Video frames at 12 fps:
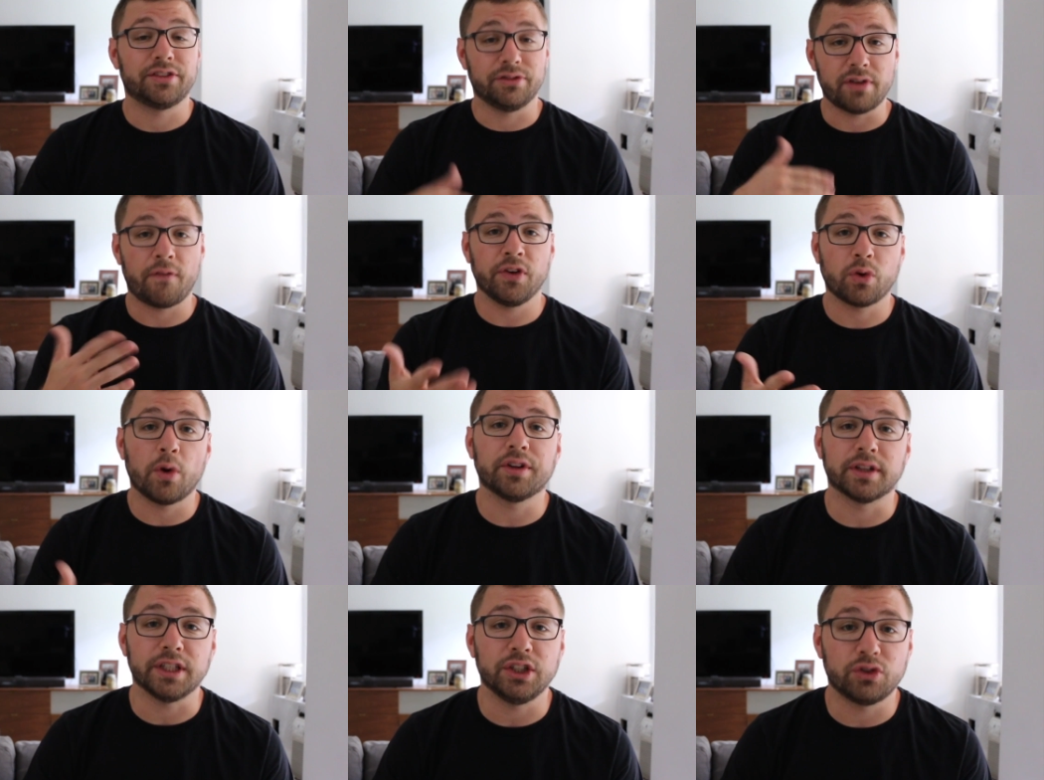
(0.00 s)
It's definitely going
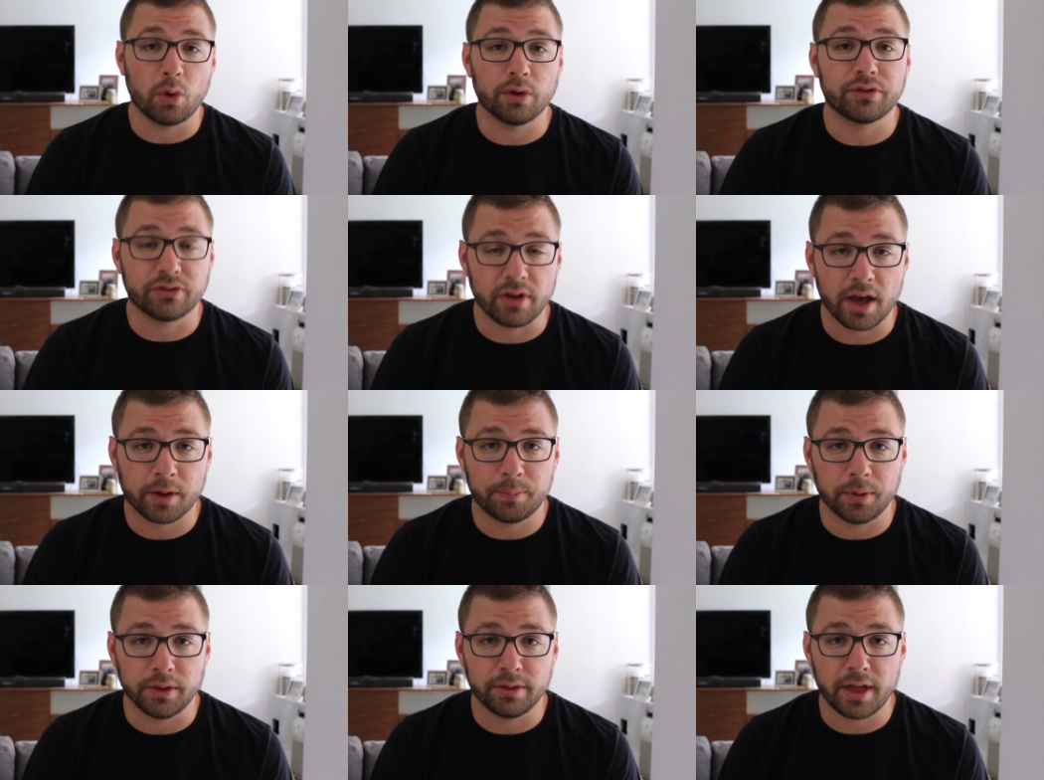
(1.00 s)
to lean towards
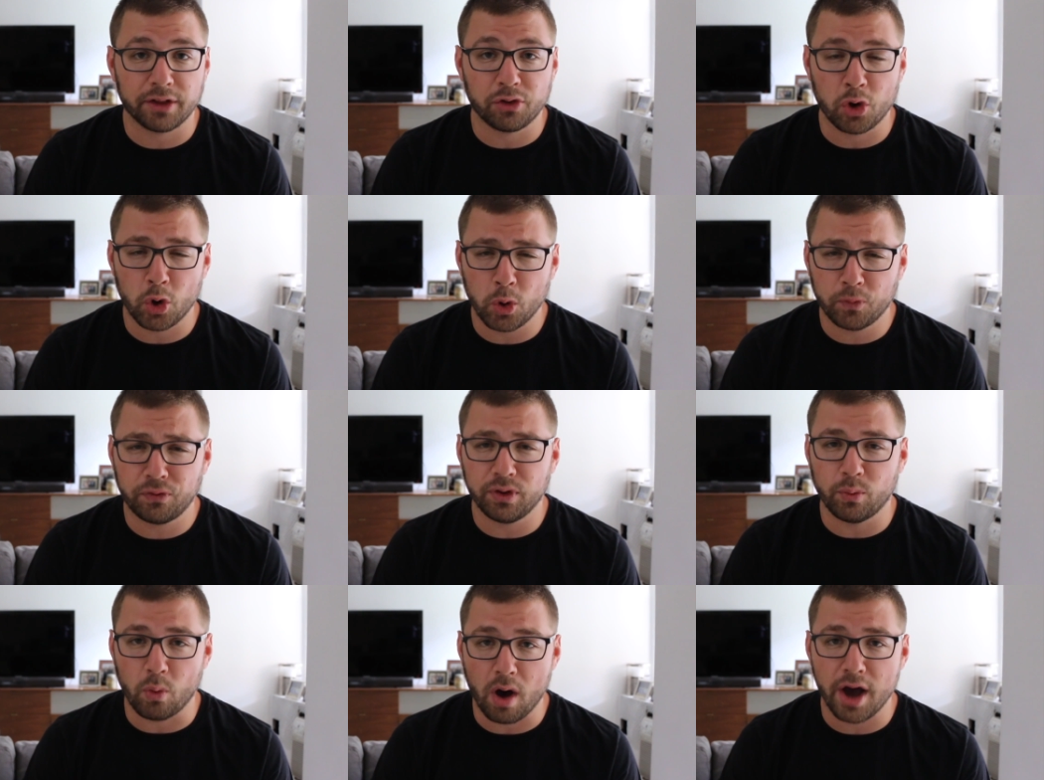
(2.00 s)
tech, but that's
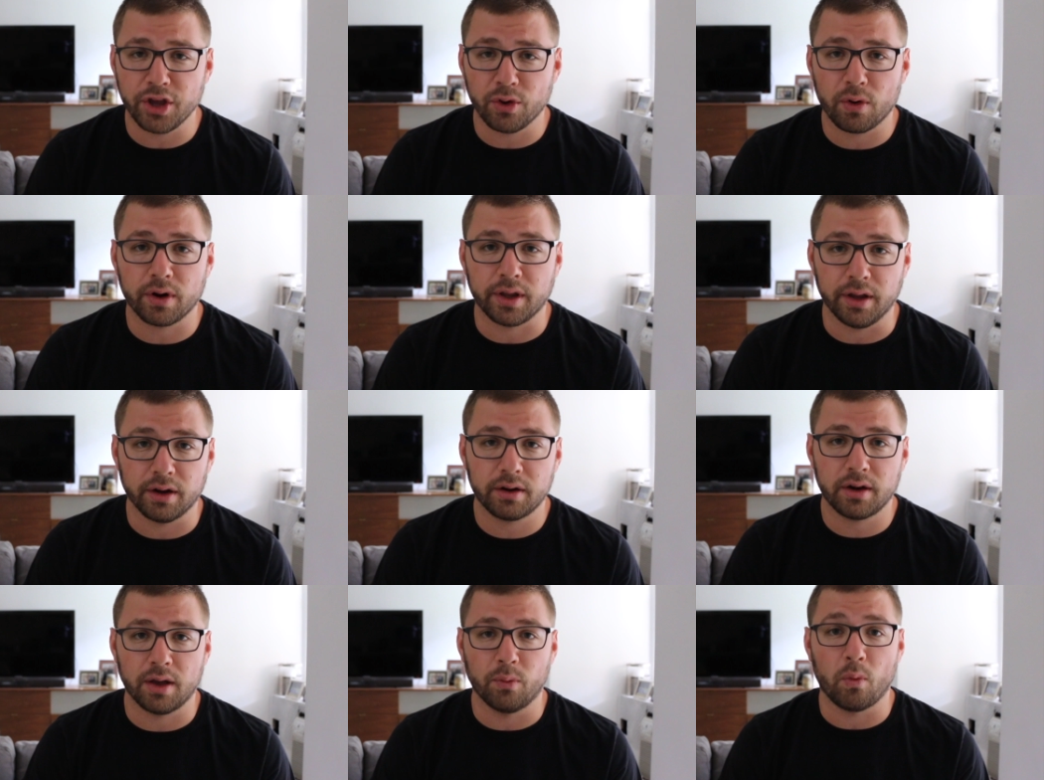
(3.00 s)
hopefully why you're
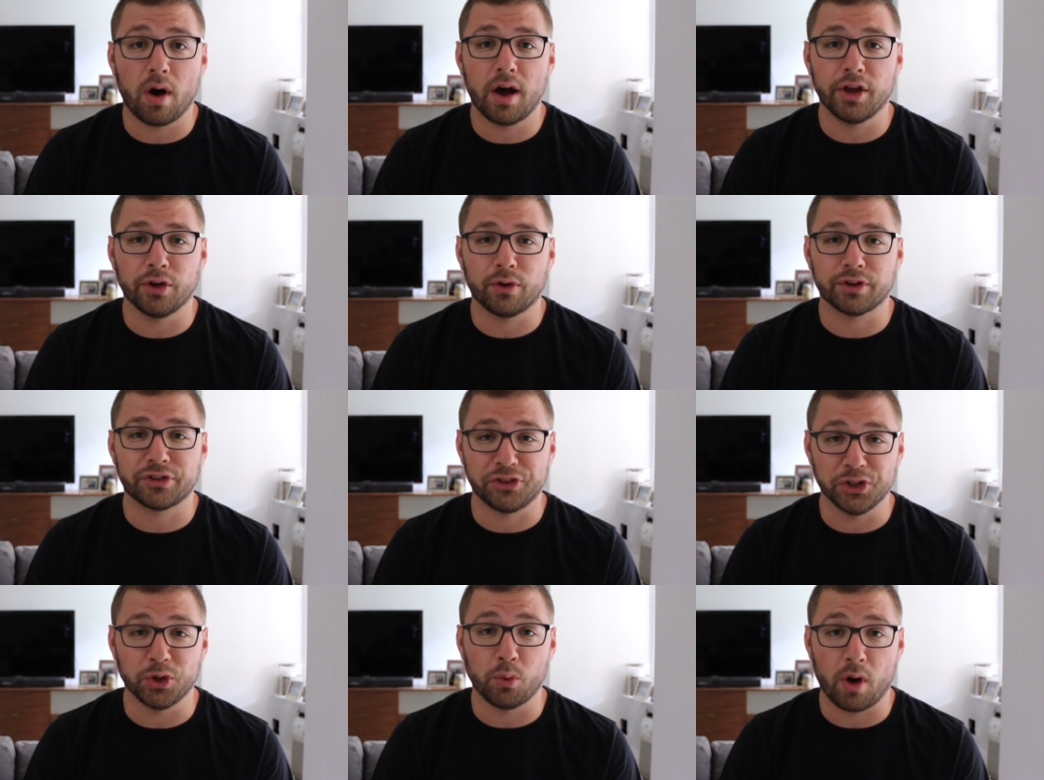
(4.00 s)
here and why you're
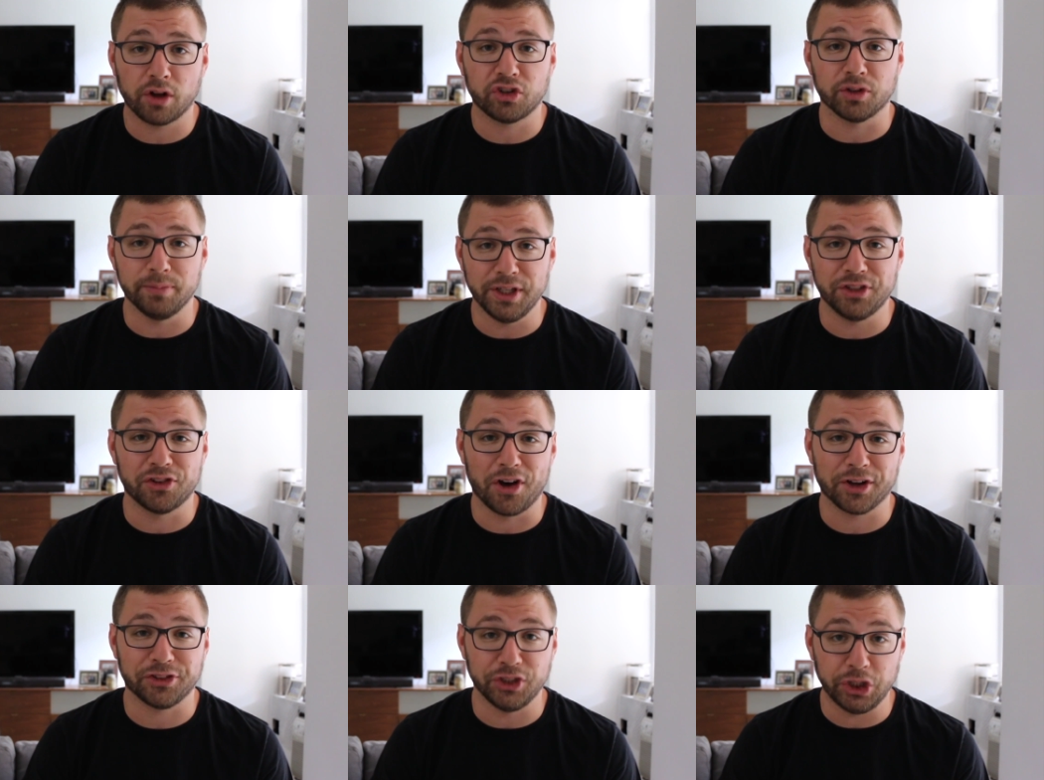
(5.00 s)
still watching me
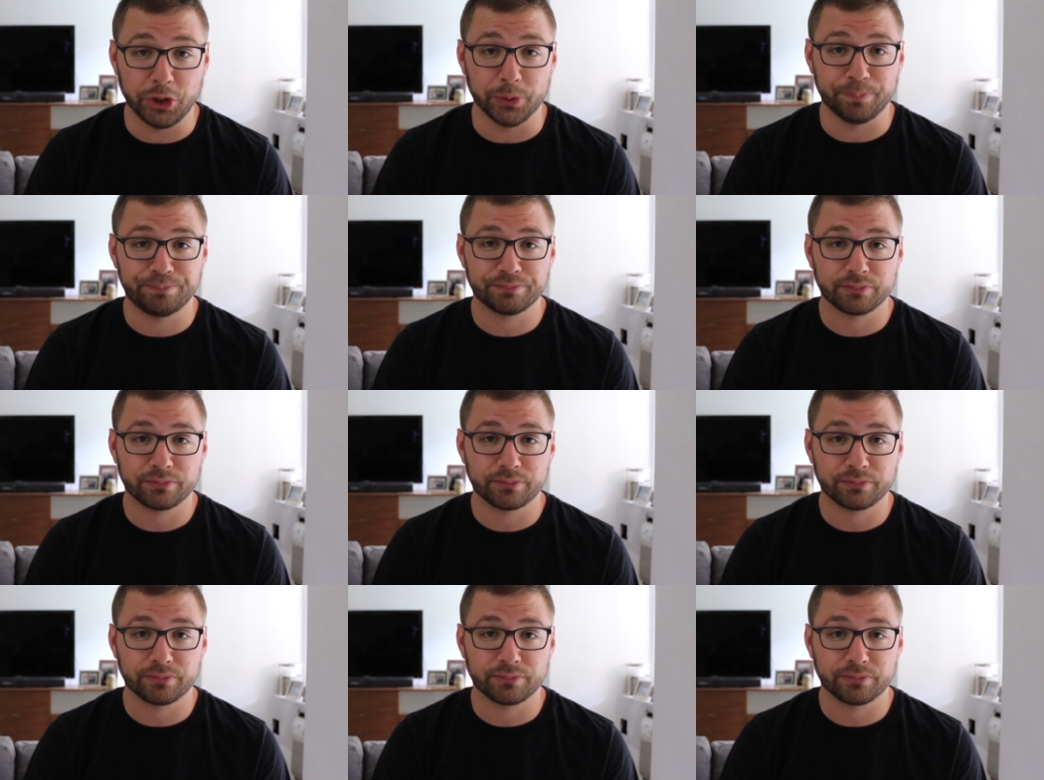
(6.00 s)
talk to you.